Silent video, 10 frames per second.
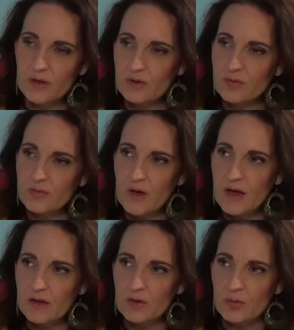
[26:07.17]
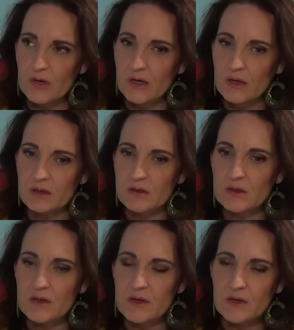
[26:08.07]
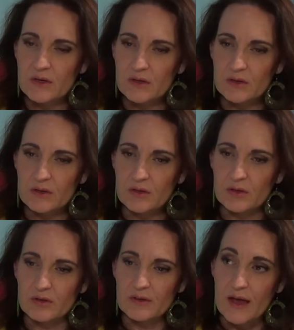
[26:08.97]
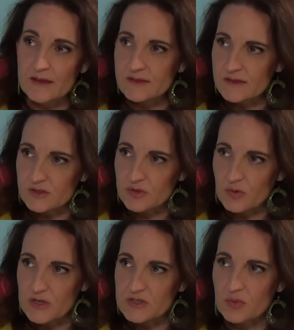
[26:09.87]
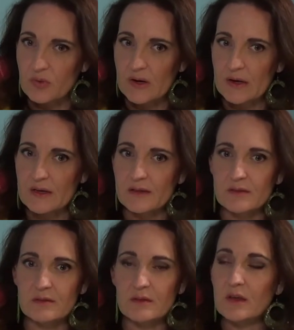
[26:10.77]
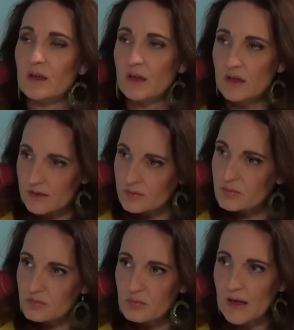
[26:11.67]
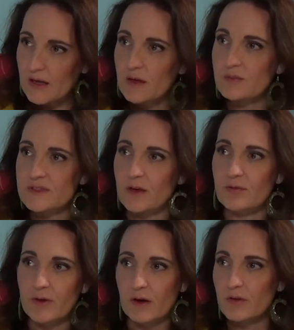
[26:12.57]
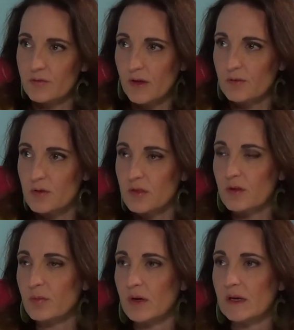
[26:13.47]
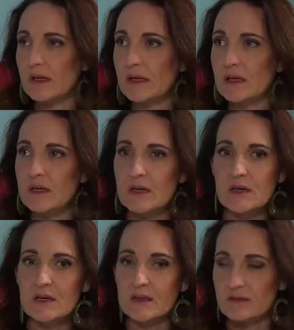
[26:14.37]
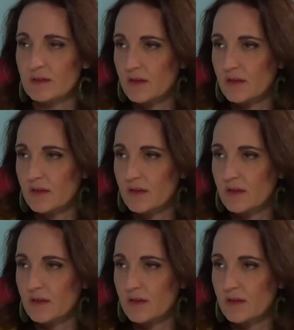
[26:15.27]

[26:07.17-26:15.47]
you've got your your dad's situation where he's he's making himself very involved with the community. Mm-hmm. He's